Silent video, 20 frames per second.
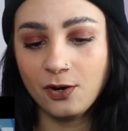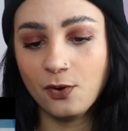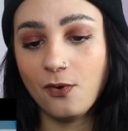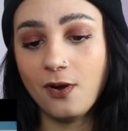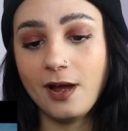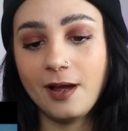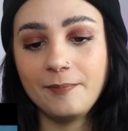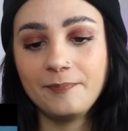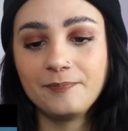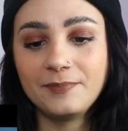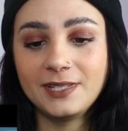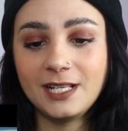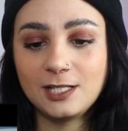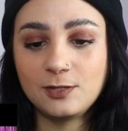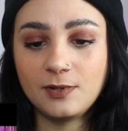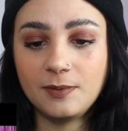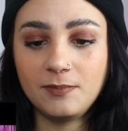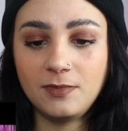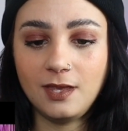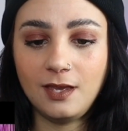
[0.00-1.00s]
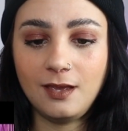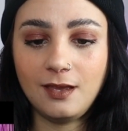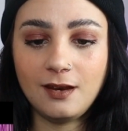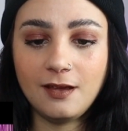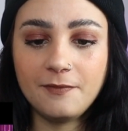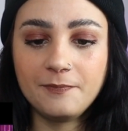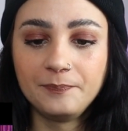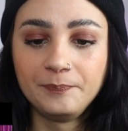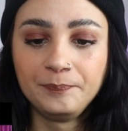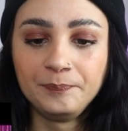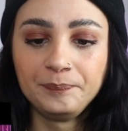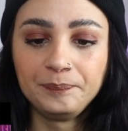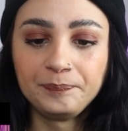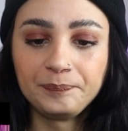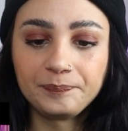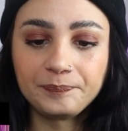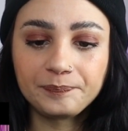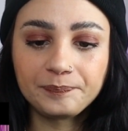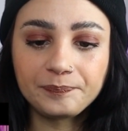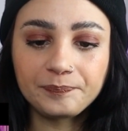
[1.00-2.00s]
I don't know why, but that's what I'm thinking of.
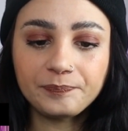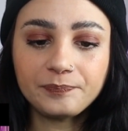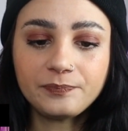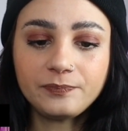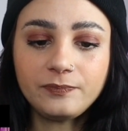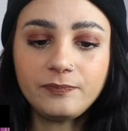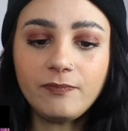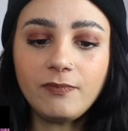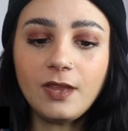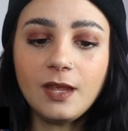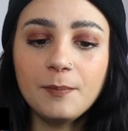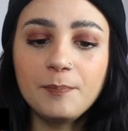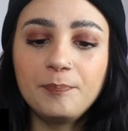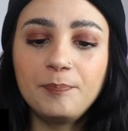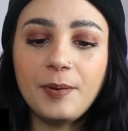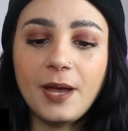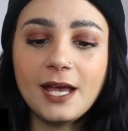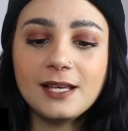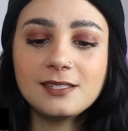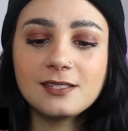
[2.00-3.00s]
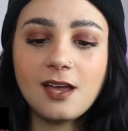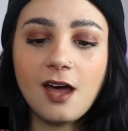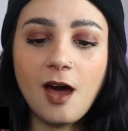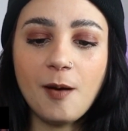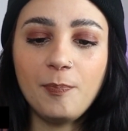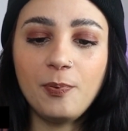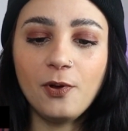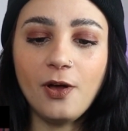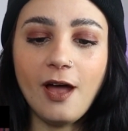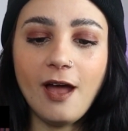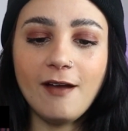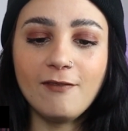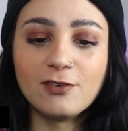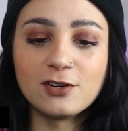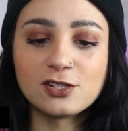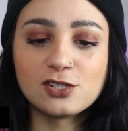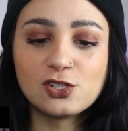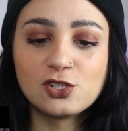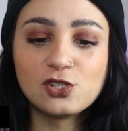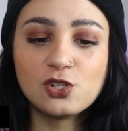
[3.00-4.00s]
Best couple
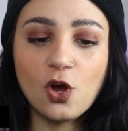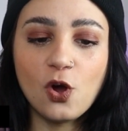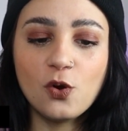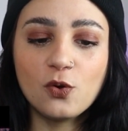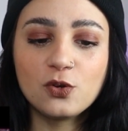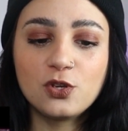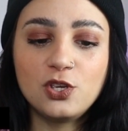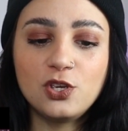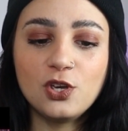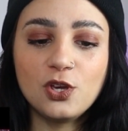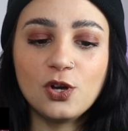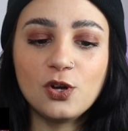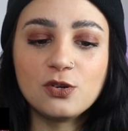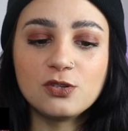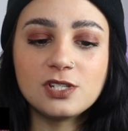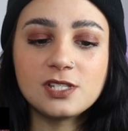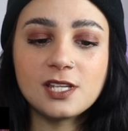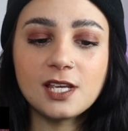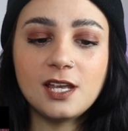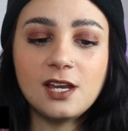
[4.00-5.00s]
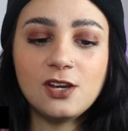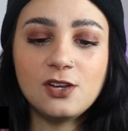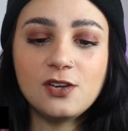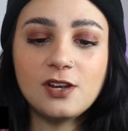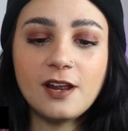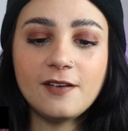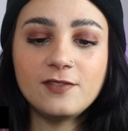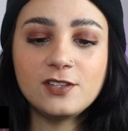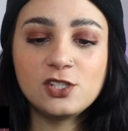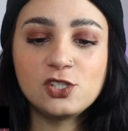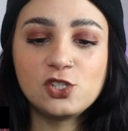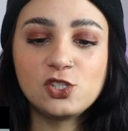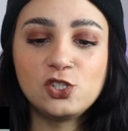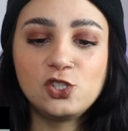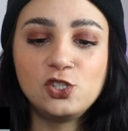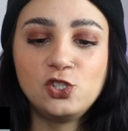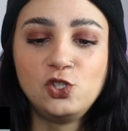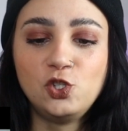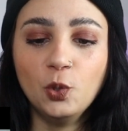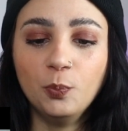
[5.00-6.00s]
ever. So cute. She's like, here, you can have this
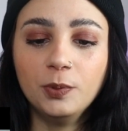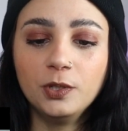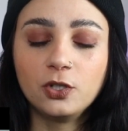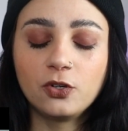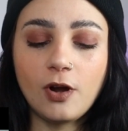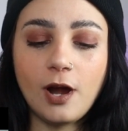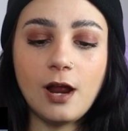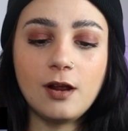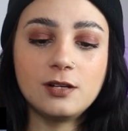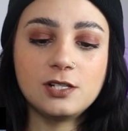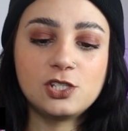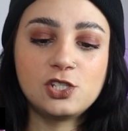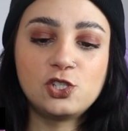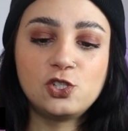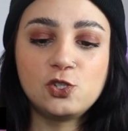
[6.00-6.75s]
stupid crown.